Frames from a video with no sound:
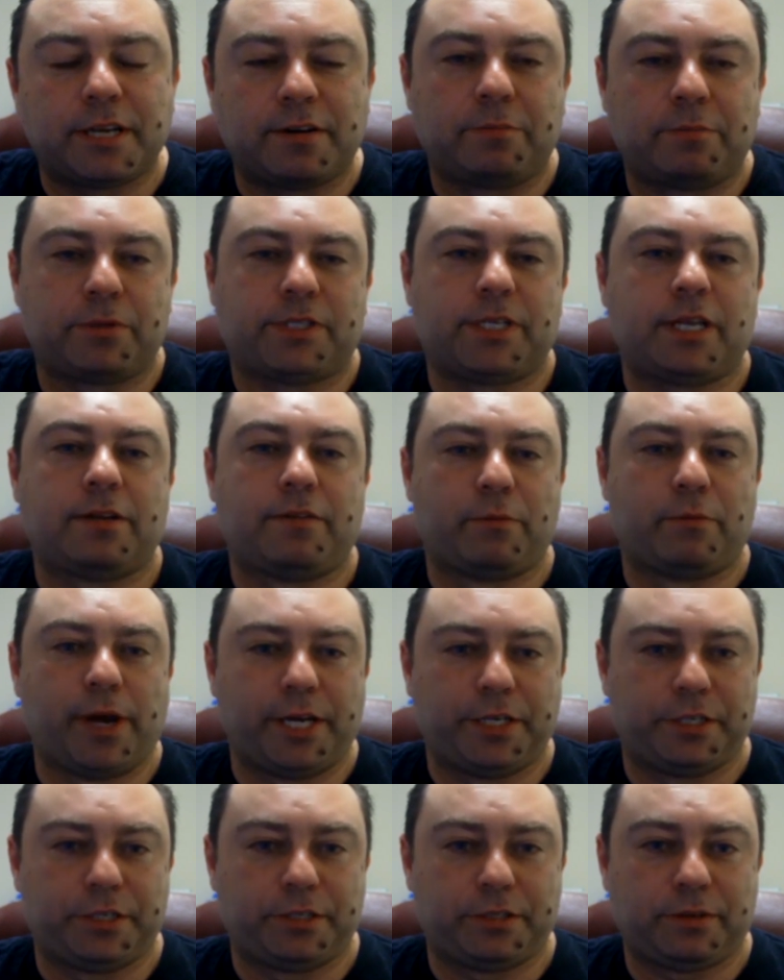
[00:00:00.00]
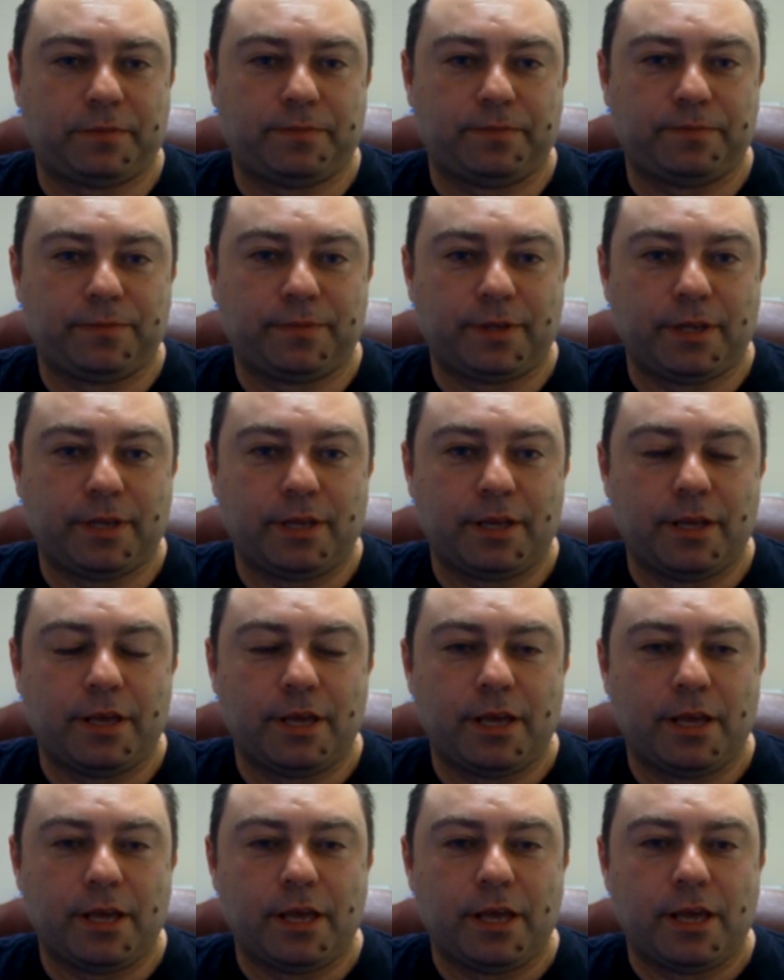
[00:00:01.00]
70% of your wages.
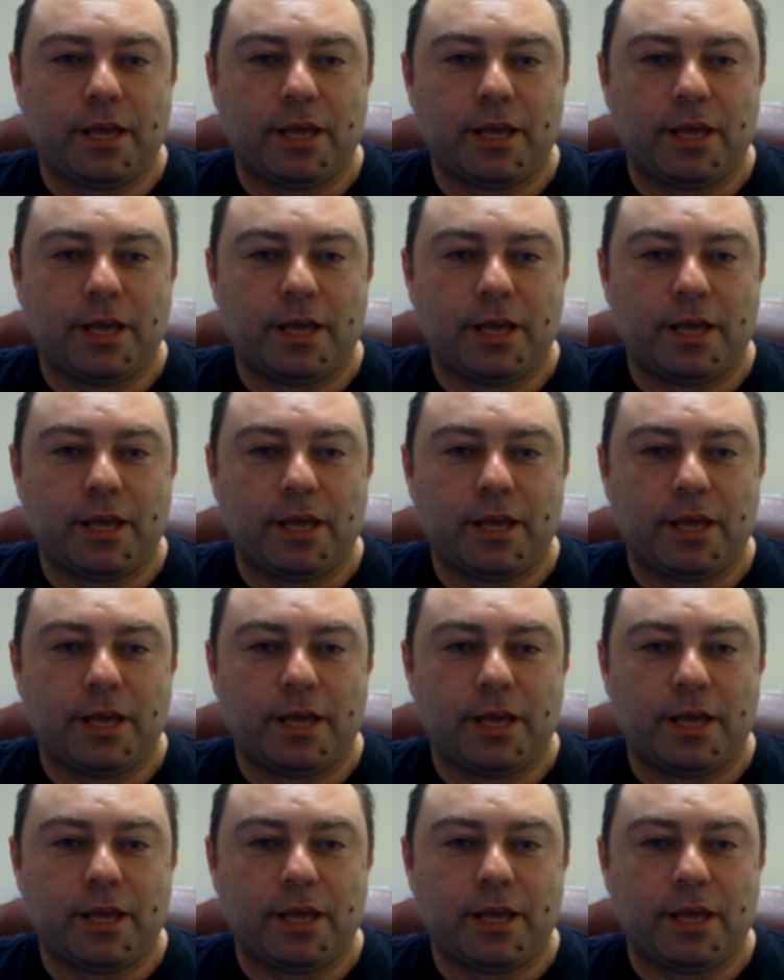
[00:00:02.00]
Wow.